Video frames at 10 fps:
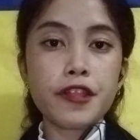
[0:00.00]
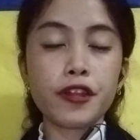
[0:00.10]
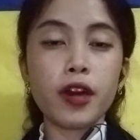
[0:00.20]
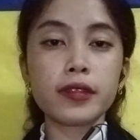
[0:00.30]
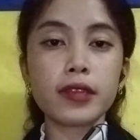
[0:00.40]

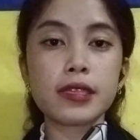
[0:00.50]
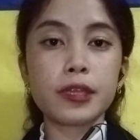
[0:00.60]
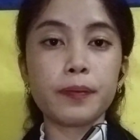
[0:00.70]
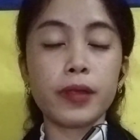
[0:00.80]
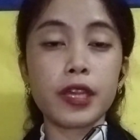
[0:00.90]
Thought is
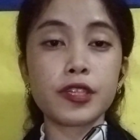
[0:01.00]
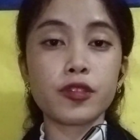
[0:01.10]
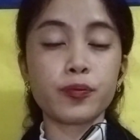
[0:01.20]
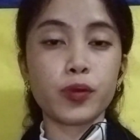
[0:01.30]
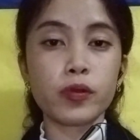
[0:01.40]
a place
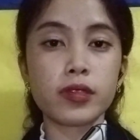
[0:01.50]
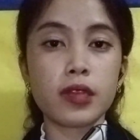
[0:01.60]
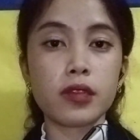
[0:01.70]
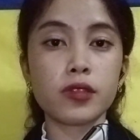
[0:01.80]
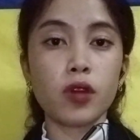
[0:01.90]
to
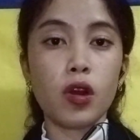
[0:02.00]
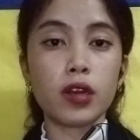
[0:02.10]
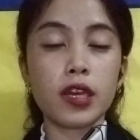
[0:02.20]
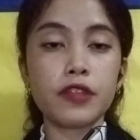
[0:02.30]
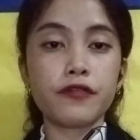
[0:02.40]
process
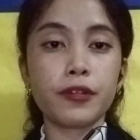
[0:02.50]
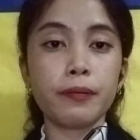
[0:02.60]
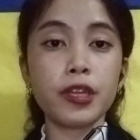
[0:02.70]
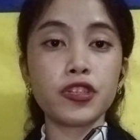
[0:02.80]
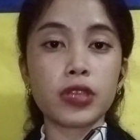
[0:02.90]
all
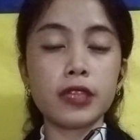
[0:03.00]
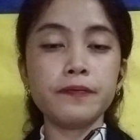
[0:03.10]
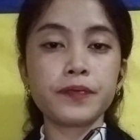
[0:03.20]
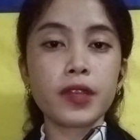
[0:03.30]
information